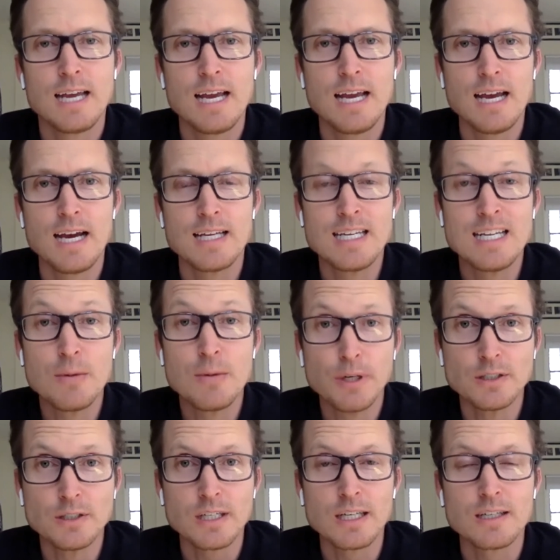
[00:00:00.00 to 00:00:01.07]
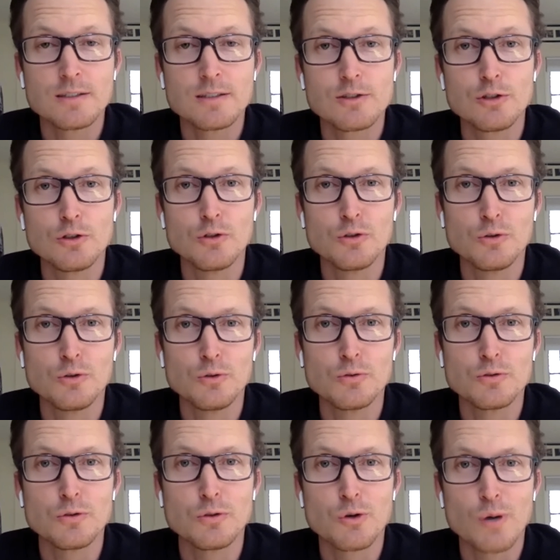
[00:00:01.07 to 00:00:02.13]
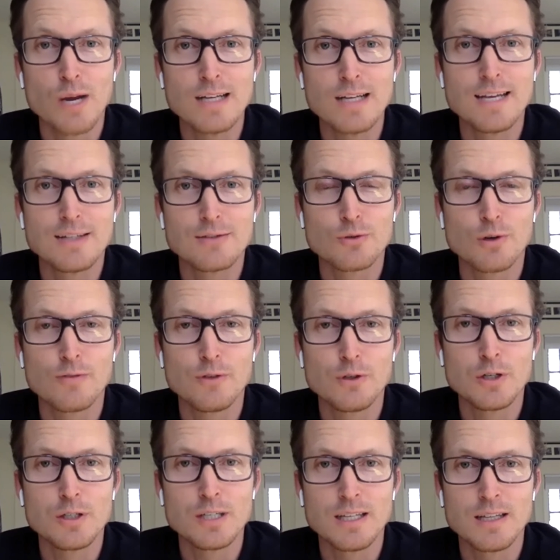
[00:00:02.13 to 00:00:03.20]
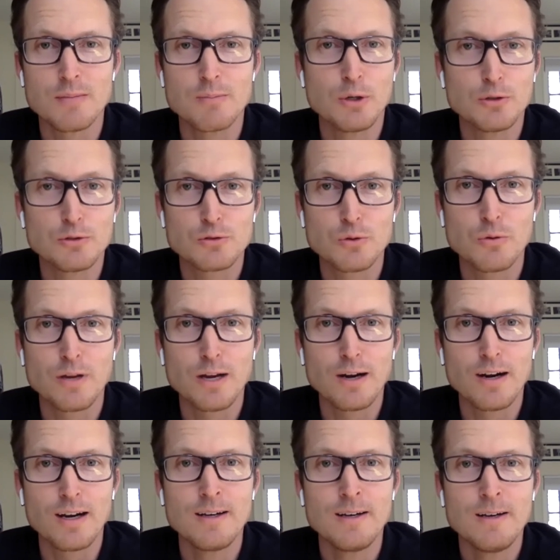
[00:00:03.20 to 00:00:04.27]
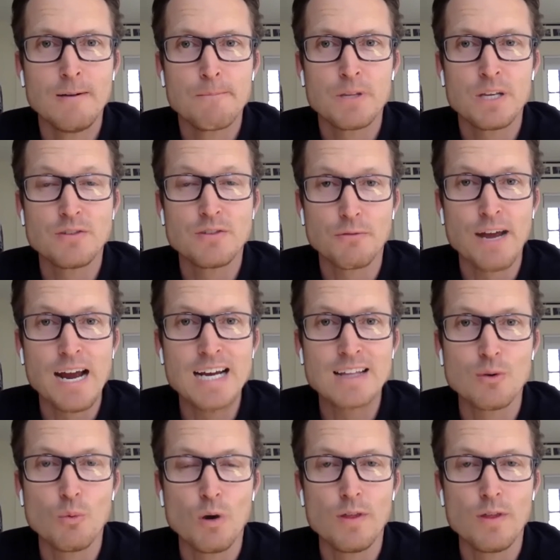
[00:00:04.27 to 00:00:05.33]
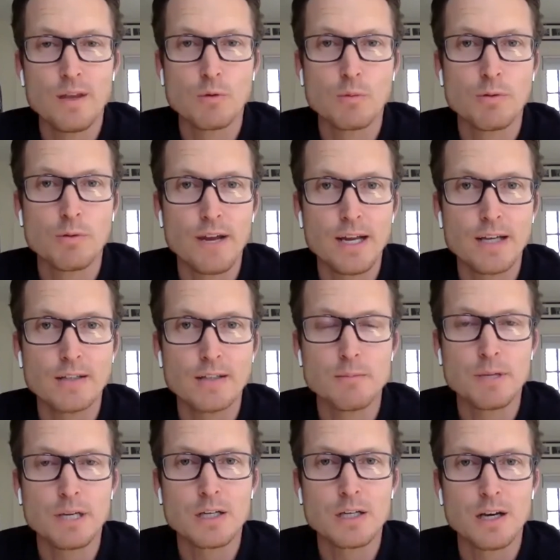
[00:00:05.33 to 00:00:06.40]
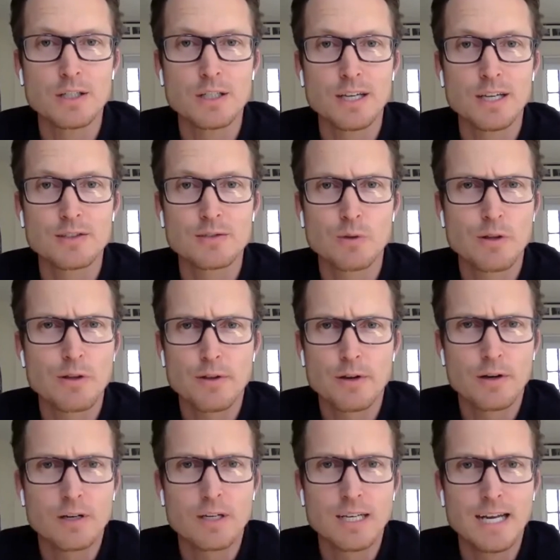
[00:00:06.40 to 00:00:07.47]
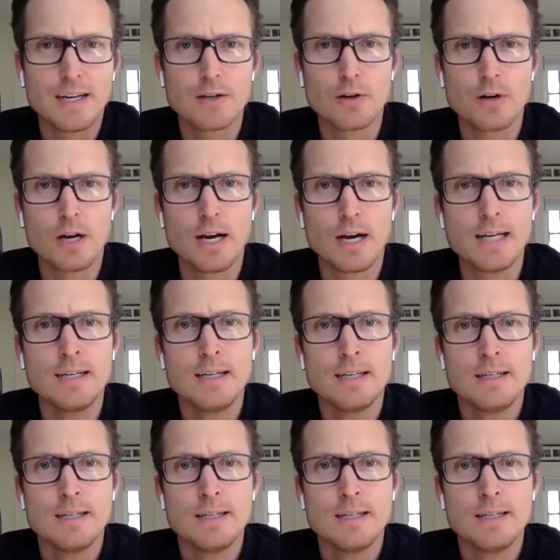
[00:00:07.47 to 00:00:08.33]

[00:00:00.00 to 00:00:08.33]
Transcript: uh, an inability to to create that sort of unity in the post-truth era is in fact the one that will prevail in big contests, whether they're kinetic or not,